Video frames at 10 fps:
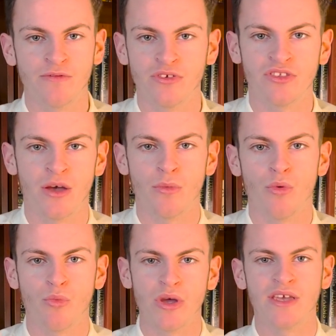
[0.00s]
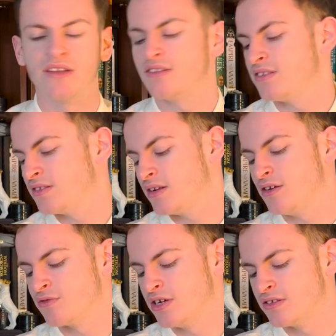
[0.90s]
for some weird, silly
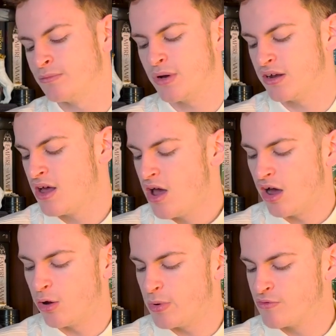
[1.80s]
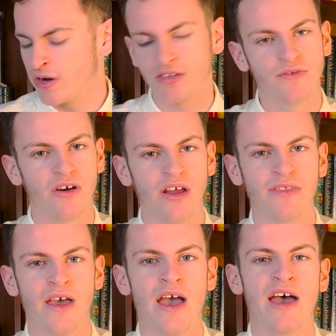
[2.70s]
reason, but I'll be rectifying
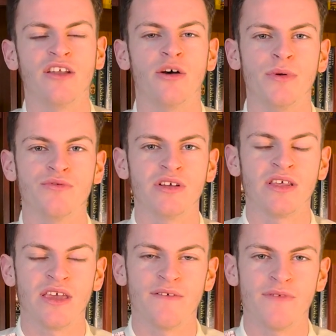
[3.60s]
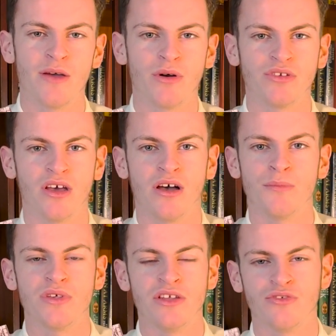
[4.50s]
that, and I'll be reading A Farewell to
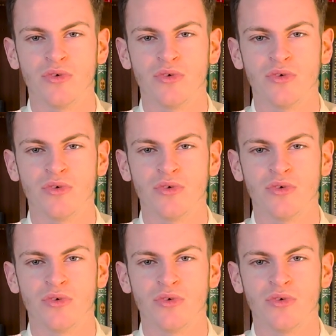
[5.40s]
Arms in